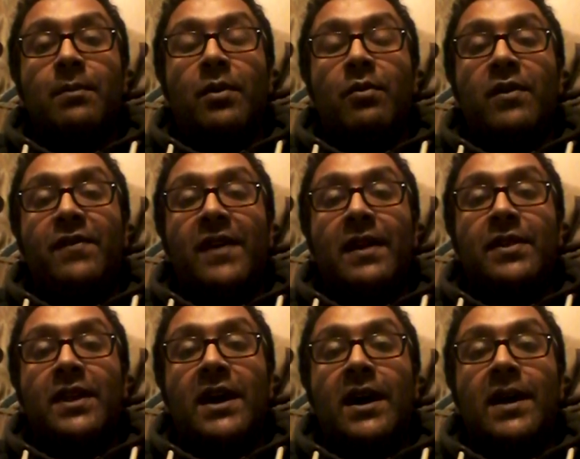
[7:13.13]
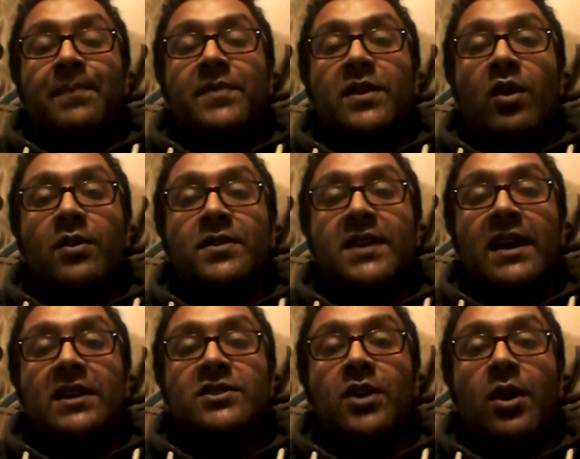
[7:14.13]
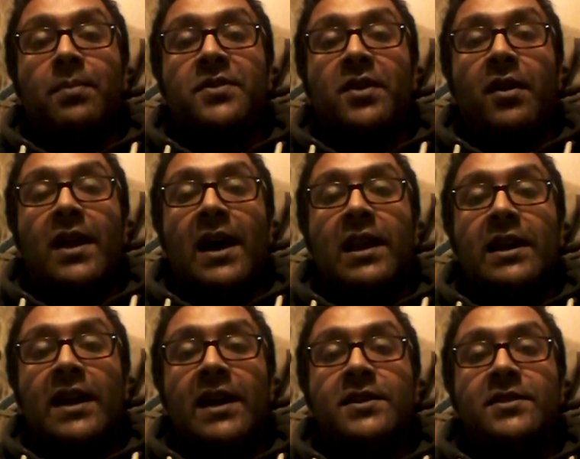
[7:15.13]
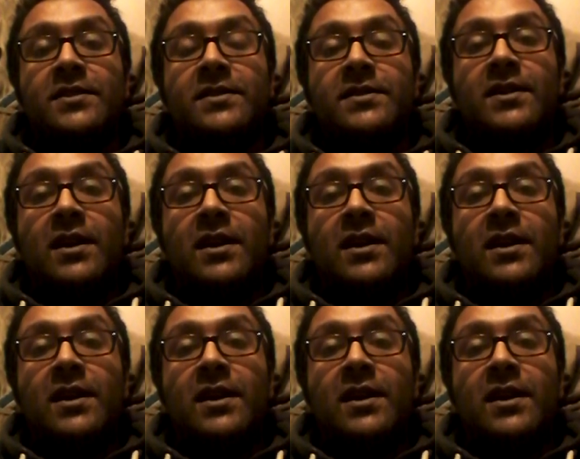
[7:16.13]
But with that there, contact stopped on allegations.